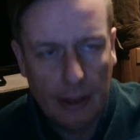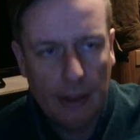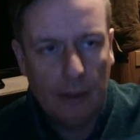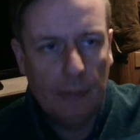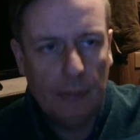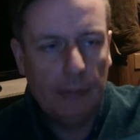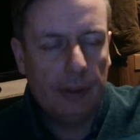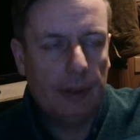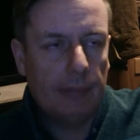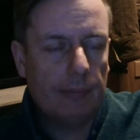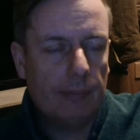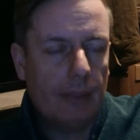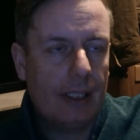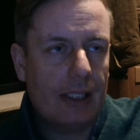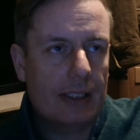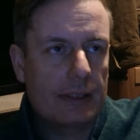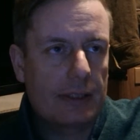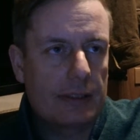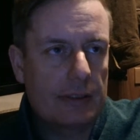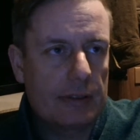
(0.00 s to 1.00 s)
With
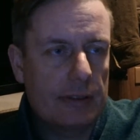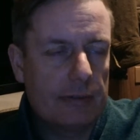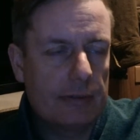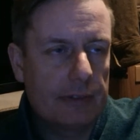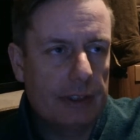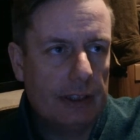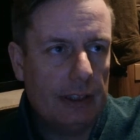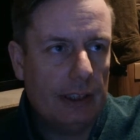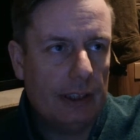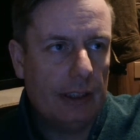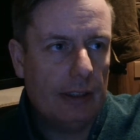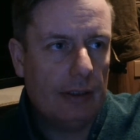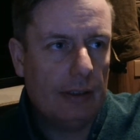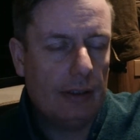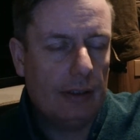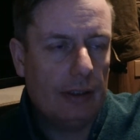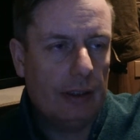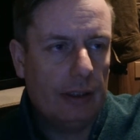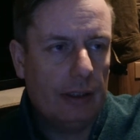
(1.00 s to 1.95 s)
Masters of the Air,